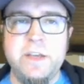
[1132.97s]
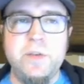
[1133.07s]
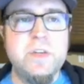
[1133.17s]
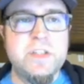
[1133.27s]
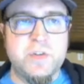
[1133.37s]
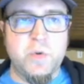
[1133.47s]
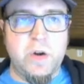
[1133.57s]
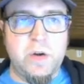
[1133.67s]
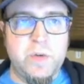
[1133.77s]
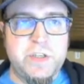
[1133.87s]

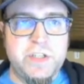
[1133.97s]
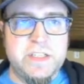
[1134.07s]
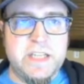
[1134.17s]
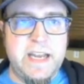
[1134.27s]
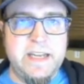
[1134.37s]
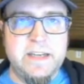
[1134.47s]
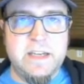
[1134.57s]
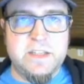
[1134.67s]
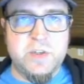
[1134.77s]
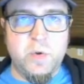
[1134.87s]
Unistore, which is a
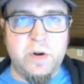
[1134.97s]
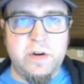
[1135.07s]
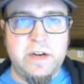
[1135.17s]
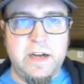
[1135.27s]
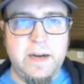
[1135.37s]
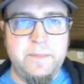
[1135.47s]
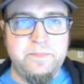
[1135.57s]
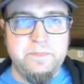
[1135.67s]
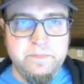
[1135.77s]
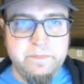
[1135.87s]
store
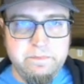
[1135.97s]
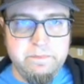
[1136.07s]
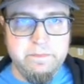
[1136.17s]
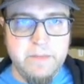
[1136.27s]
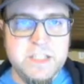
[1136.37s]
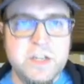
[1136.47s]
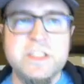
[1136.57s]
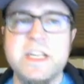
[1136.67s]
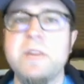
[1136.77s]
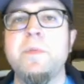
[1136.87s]

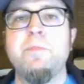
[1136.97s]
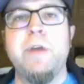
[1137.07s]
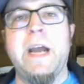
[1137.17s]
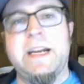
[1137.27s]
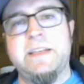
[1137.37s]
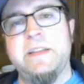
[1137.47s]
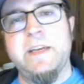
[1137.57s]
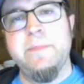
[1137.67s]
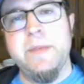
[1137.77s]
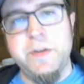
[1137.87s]
associated with Preact that
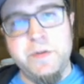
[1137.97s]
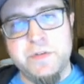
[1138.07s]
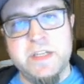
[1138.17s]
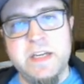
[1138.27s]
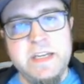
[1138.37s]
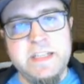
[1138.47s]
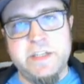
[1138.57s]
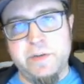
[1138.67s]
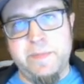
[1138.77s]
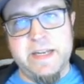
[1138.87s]
can be used
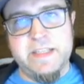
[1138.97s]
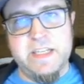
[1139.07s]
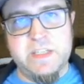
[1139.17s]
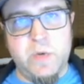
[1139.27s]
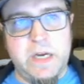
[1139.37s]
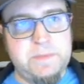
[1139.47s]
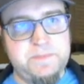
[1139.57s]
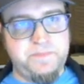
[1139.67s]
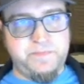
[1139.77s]
zero dependency as well.